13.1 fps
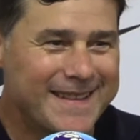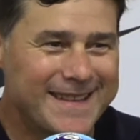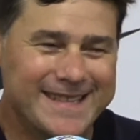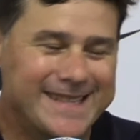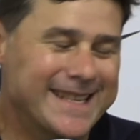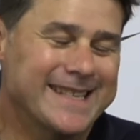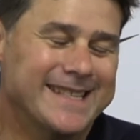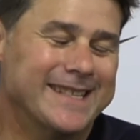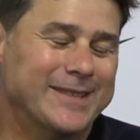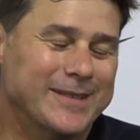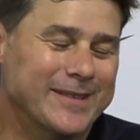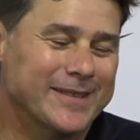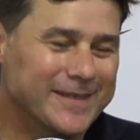it's nothing
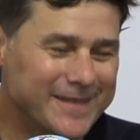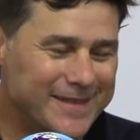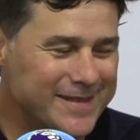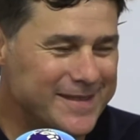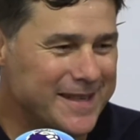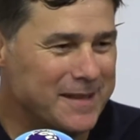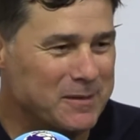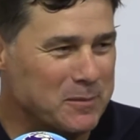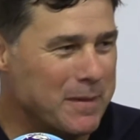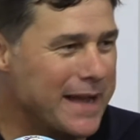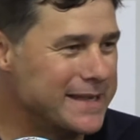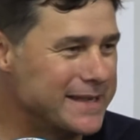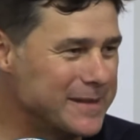to, to say too
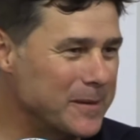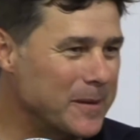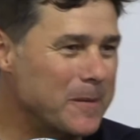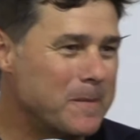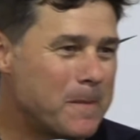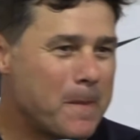much. You know.